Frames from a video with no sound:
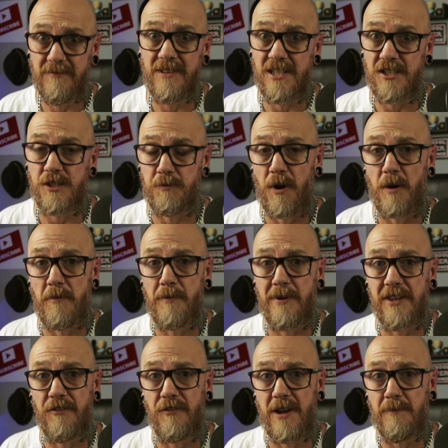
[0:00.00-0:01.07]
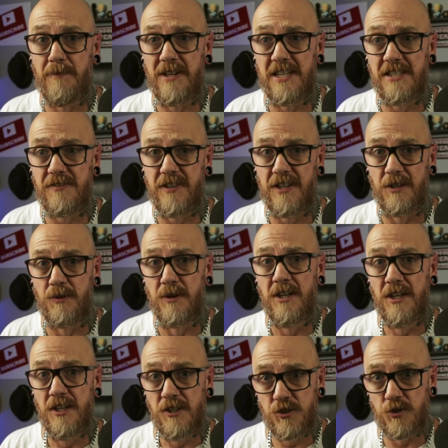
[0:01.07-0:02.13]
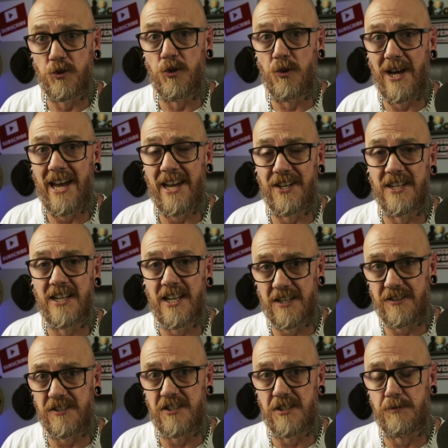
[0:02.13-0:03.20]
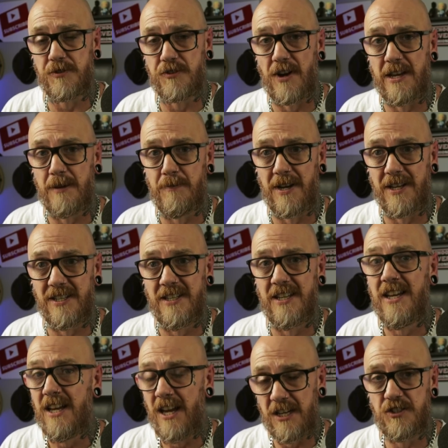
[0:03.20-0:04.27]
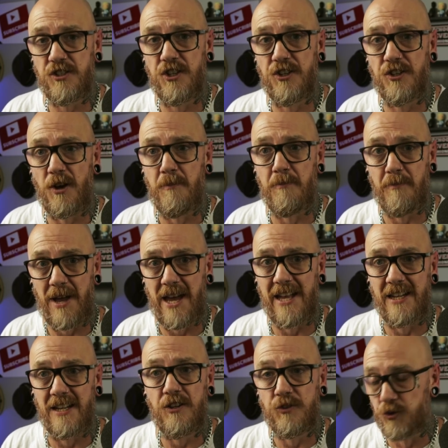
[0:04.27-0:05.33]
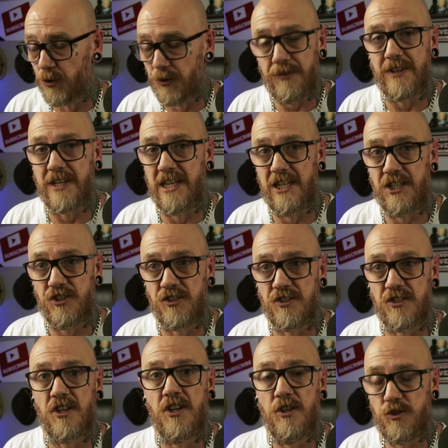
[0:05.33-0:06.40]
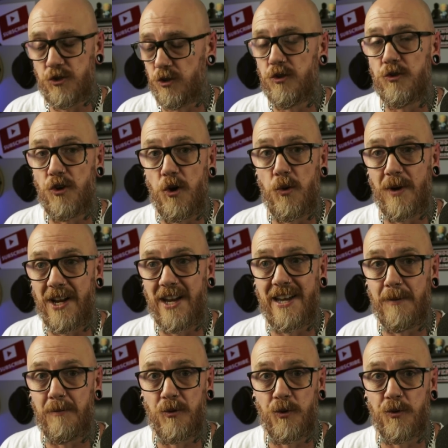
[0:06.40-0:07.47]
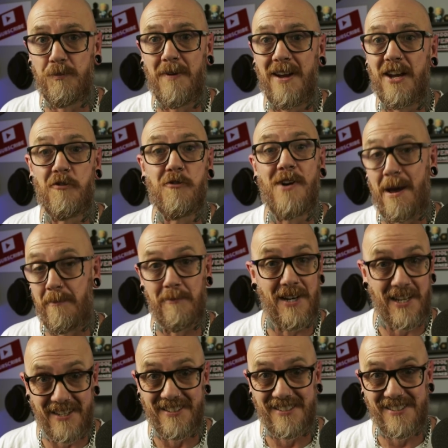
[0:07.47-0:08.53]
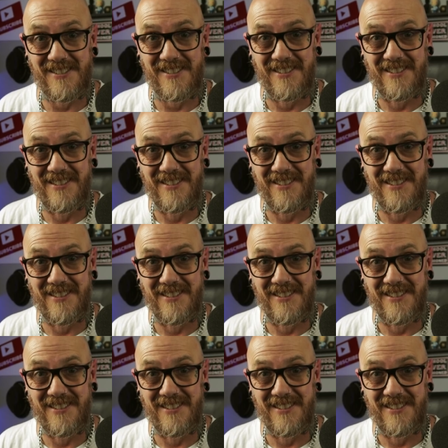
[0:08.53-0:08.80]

this is probably the right place for you. So go ahead and click the subscribe button and turn on bell notifications so you know when I upload my ramblings.